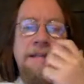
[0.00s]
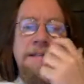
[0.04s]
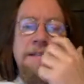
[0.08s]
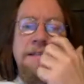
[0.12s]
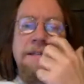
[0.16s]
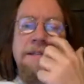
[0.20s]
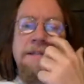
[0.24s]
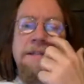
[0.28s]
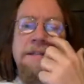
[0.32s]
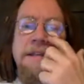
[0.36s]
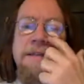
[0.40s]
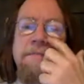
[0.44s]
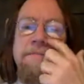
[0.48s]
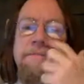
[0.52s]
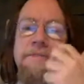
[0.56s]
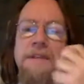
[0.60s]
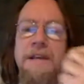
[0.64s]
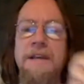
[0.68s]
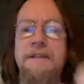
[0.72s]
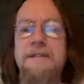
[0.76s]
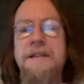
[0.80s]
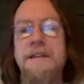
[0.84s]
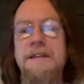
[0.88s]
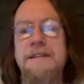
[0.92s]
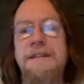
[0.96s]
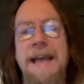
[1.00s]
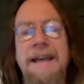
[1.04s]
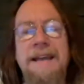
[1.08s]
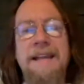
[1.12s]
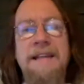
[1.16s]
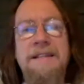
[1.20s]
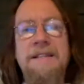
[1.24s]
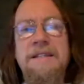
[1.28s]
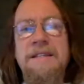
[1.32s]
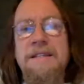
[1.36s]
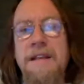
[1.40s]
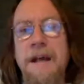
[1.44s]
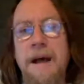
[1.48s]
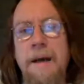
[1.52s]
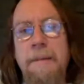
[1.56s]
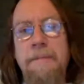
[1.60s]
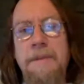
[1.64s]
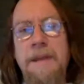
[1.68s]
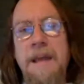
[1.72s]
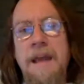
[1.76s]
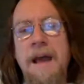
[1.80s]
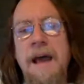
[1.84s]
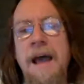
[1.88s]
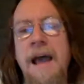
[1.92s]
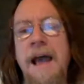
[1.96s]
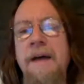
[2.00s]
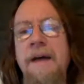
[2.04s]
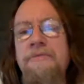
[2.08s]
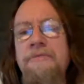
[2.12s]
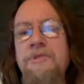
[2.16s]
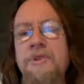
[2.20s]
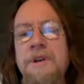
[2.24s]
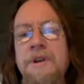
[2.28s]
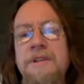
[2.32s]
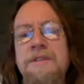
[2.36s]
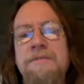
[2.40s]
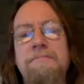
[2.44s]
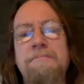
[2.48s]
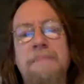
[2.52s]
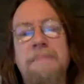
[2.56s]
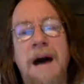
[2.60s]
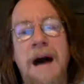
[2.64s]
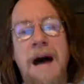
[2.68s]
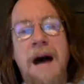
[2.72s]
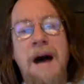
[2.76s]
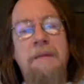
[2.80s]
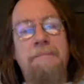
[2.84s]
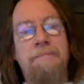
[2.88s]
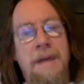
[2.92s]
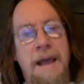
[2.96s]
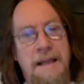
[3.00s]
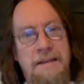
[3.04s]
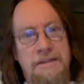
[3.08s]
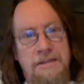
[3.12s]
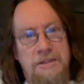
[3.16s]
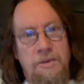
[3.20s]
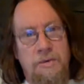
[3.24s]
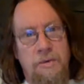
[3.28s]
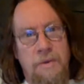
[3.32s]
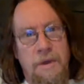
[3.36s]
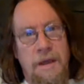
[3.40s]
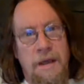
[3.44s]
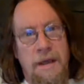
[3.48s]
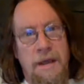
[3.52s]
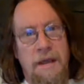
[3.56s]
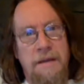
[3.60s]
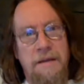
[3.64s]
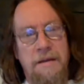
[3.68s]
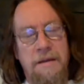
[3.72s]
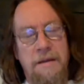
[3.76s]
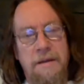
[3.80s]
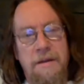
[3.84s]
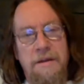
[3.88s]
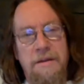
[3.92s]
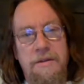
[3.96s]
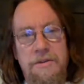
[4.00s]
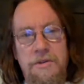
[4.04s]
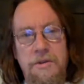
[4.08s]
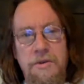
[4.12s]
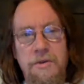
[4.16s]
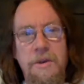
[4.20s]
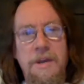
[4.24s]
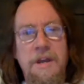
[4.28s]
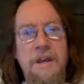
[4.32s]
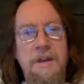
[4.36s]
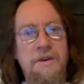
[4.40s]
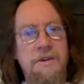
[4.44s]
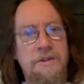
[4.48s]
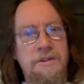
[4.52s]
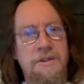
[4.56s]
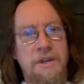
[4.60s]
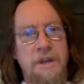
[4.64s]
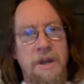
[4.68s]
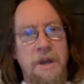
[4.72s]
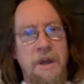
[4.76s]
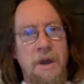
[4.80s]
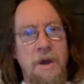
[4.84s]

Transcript: Tim says he's had insomnia after his mom passed away 2 years ago.